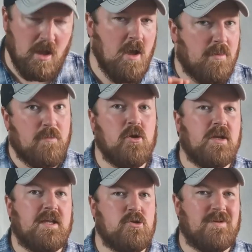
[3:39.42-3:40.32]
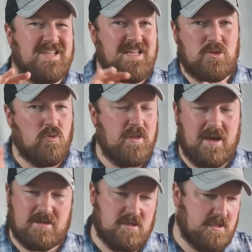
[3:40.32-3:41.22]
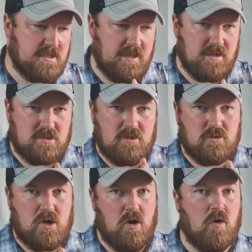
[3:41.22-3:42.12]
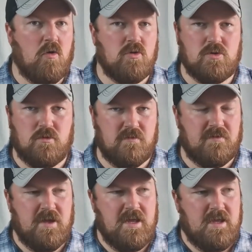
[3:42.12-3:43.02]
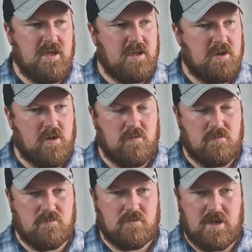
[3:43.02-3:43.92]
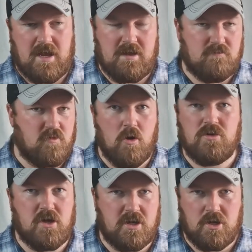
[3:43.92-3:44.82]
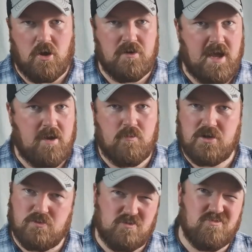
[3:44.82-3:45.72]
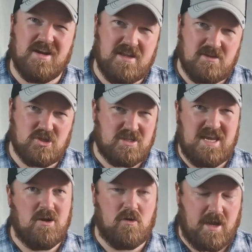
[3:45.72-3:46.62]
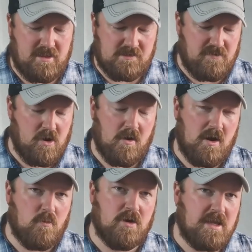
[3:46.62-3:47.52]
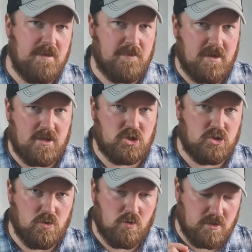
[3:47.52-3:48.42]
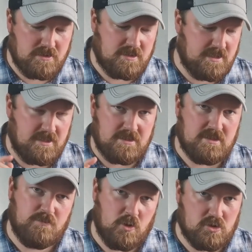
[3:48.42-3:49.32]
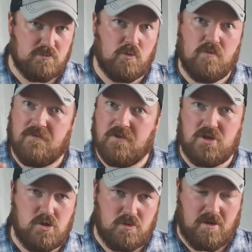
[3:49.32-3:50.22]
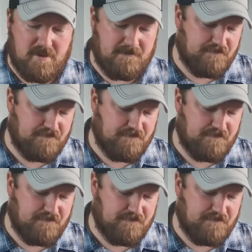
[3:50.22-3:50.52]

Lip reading: But I'm not going to get too much into all that because, like I say, there's a whole sort of, roads I can go down which would really just elongate this video, and I want to keep it as short and succinct as possible for the newcomer.